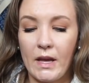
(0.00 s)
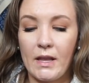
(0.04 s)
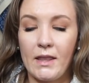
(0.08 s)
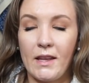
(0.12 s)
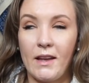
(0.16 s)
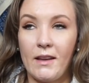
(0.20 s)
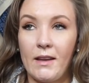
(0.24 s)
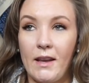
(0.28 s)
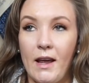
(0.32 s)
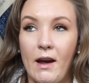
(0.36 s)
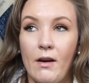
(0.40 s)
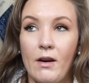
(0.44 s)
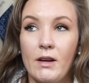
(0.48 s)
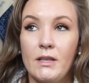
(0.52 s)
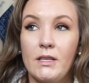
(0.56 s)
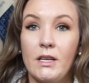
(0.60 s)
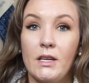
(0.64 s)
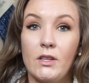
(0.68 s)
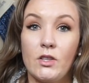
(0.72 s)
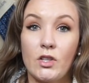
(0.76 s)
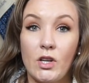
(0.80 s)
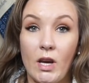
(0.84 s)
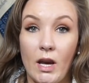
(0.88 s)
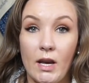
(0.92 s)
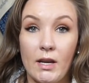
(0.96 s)
And then now I
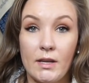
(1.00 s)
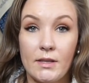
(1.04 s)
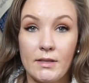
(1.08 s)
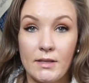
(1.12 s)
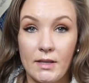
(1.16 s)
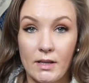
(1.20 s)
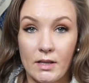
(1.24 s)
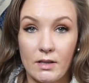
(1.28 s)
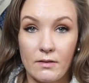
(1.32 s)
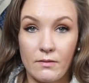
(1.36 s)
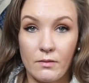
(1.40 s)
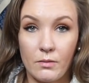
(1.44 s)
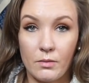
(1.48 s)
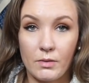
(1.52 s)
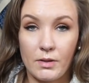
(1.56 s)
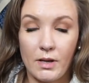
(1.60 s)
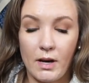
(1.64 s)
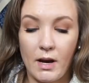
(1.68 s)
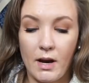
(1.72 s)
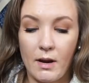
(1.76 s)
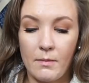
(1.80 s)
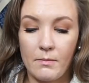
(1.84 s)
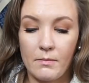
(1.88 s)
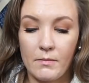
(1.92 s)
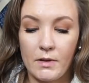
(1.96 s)
teach K to 6
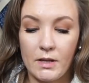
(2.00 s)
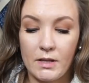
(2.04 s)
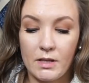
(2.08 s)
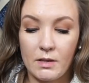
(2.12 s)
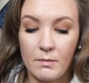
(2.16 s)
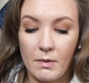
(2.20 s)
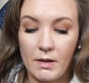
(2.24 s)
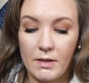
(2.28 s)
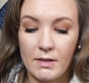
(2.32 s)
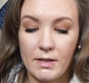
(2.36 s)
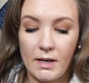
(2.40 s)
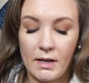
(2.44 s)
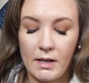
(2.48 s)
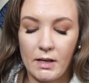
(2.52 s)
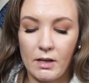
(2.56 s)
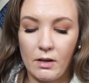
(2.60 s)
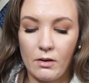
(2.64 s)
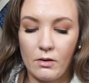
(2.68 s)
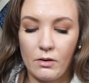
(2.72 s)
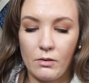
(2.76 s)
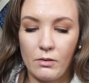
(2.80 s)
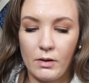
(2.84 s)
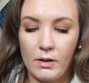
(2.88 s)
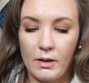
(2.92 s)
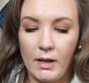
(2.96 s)
full-time. This is my second
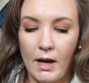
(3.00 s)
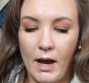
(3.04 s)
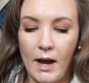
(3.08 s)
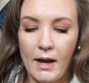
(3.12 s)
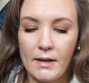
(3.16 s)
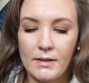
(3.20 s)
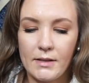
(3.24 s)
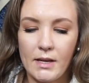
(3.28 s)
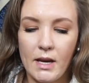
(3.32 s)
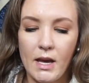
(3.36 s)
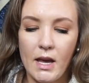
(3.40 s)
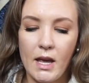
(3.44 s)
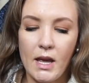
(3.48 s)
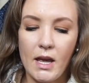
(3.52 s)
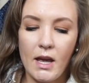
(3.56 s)
year doing that.